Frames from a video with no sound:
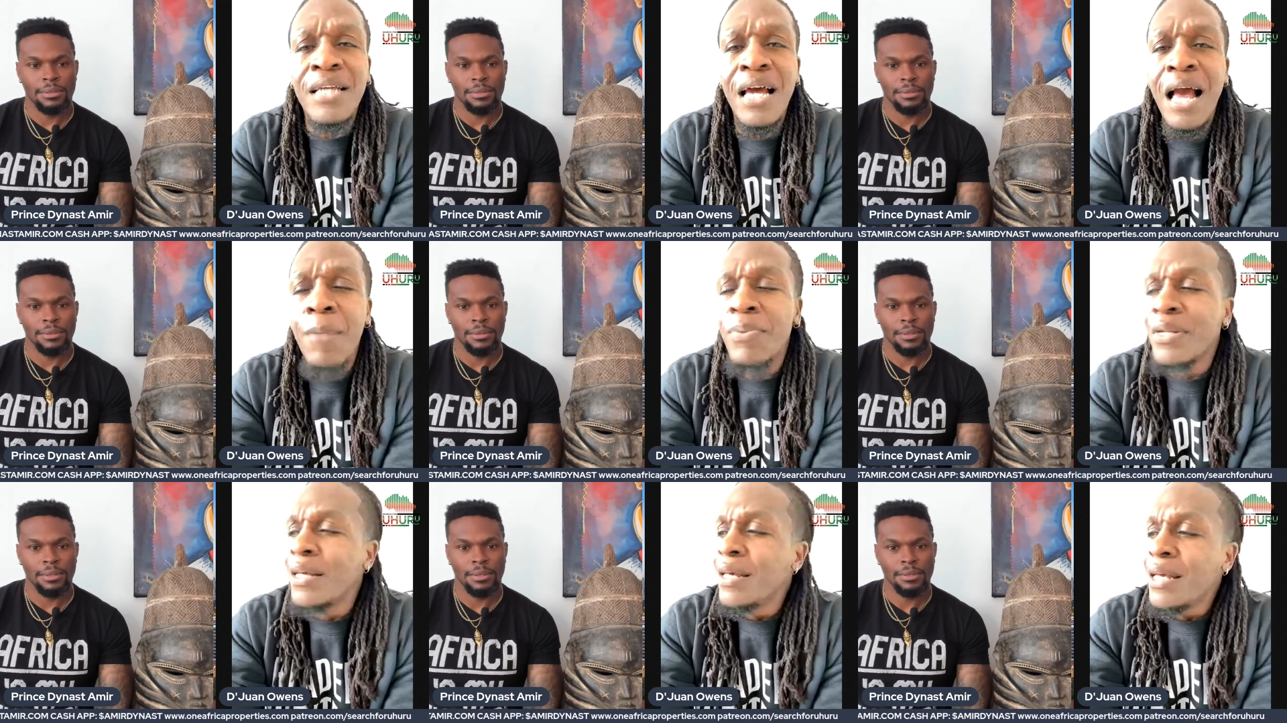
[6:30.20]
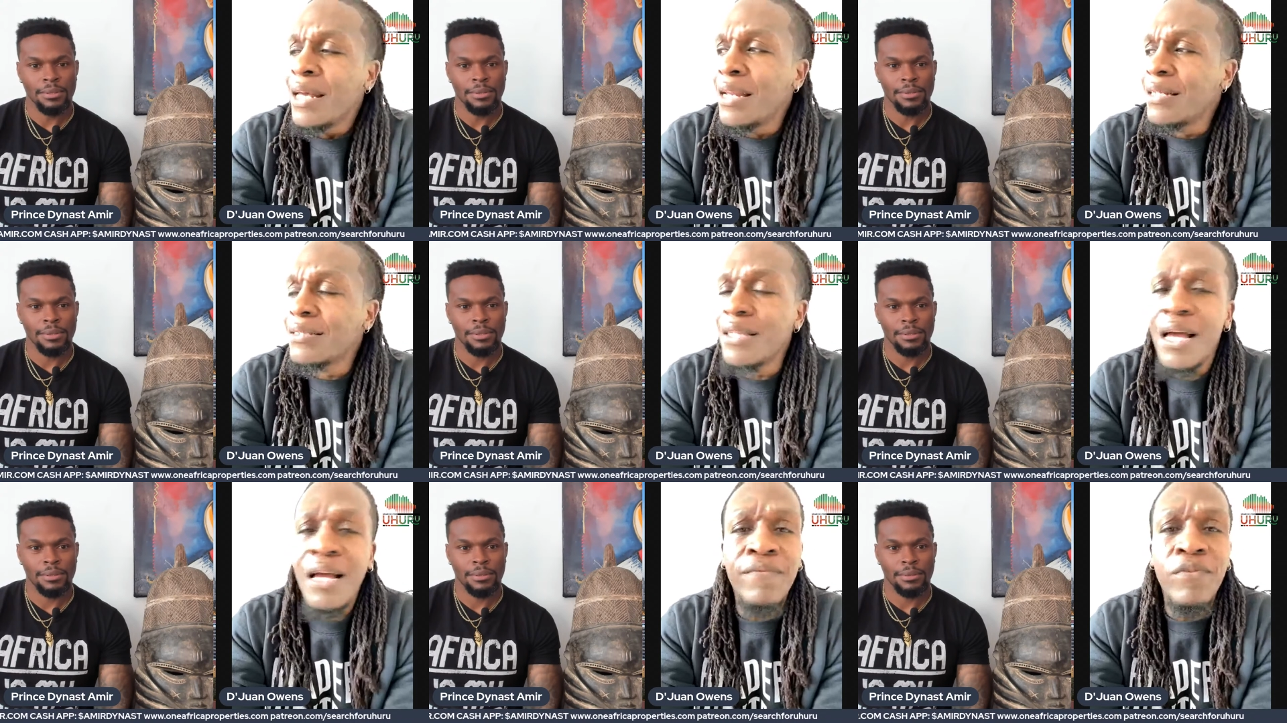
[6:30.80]
Speaker 1: that happen?" And
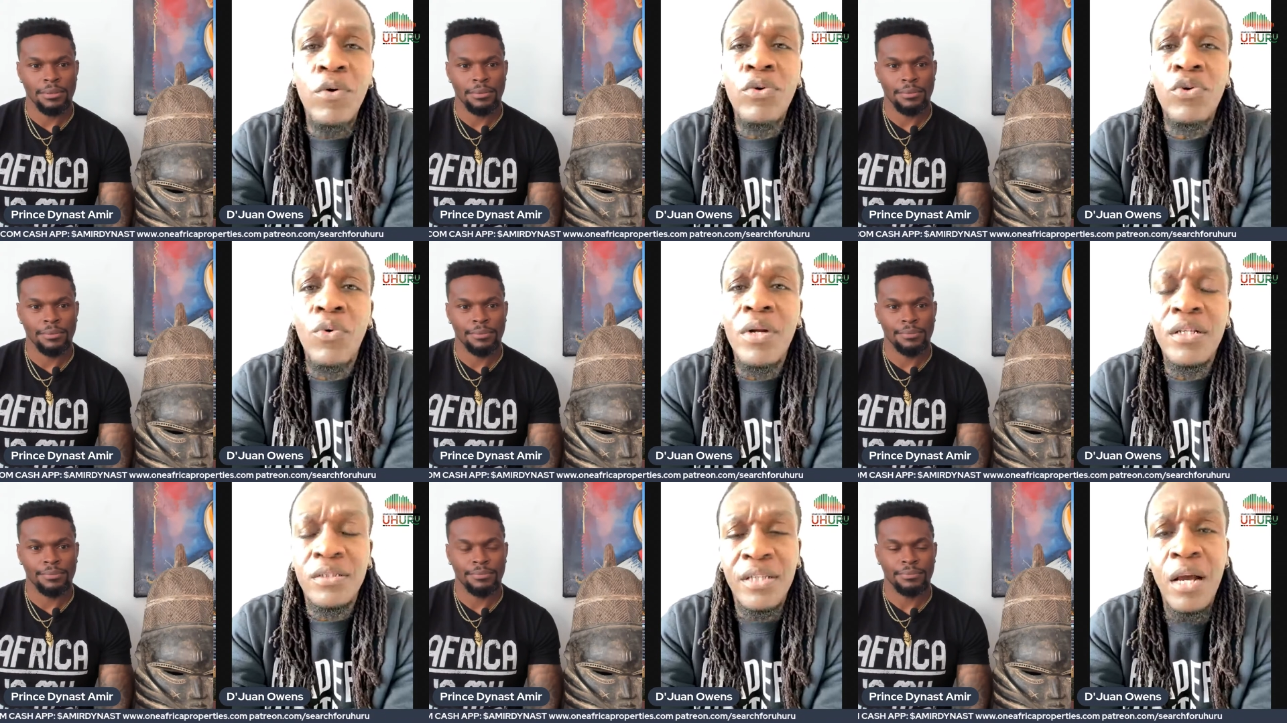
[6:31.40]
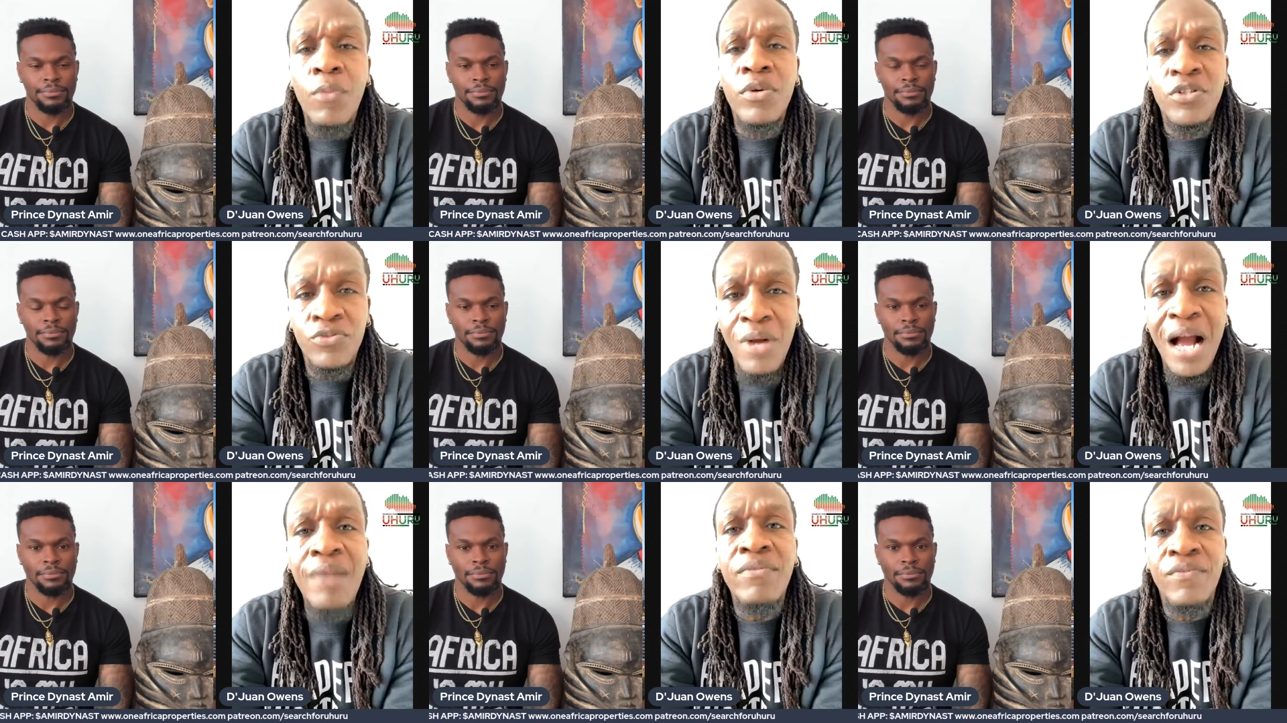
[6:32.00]
it's like, fool, you understand we're
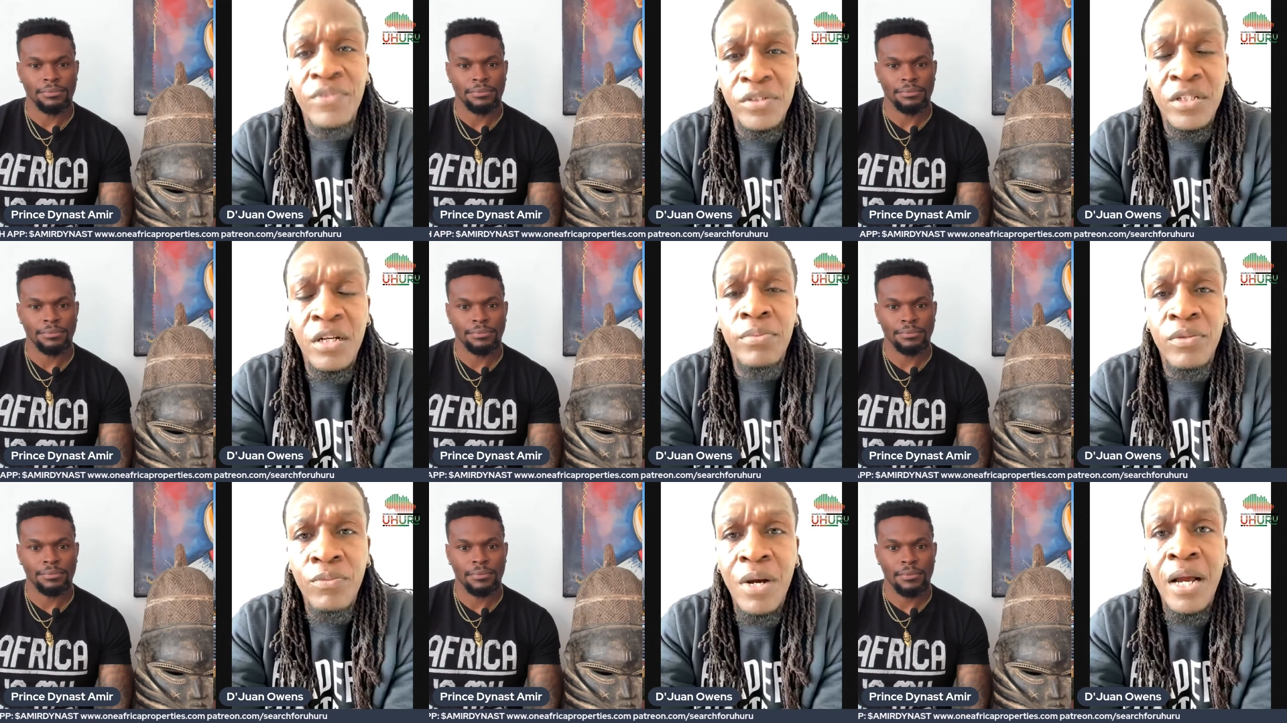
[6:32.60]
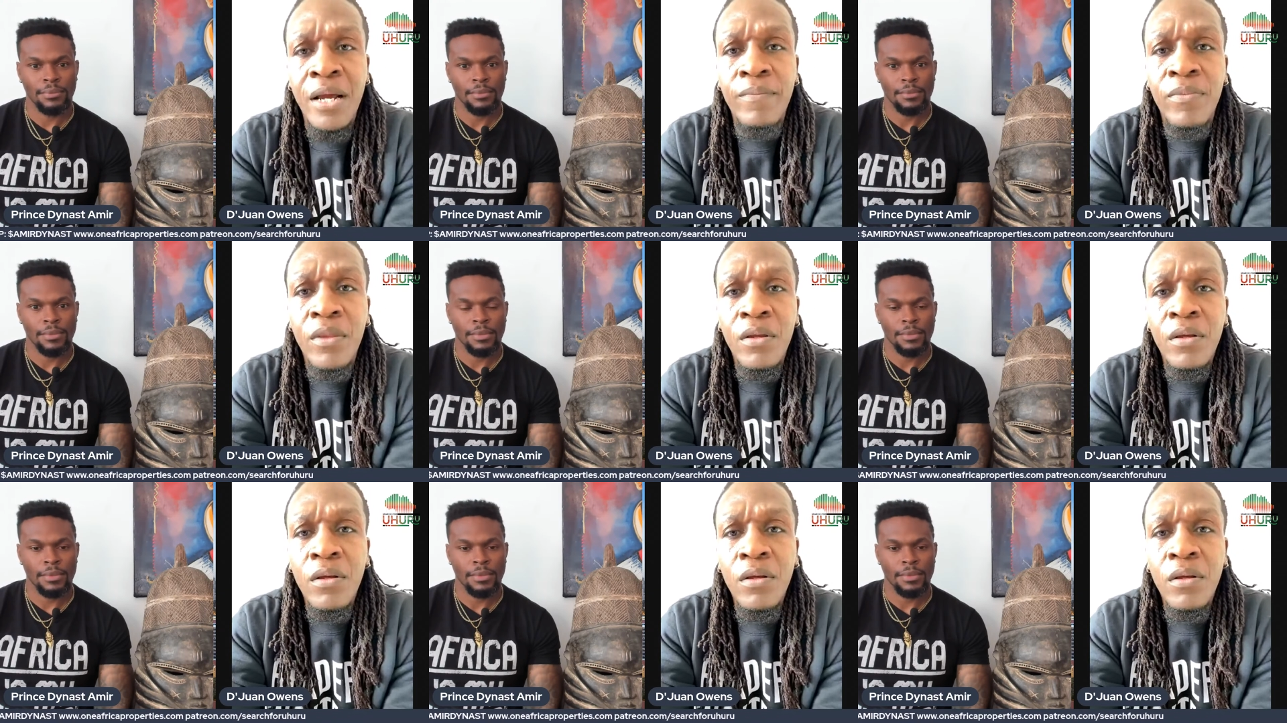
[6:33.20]
striving for something, right?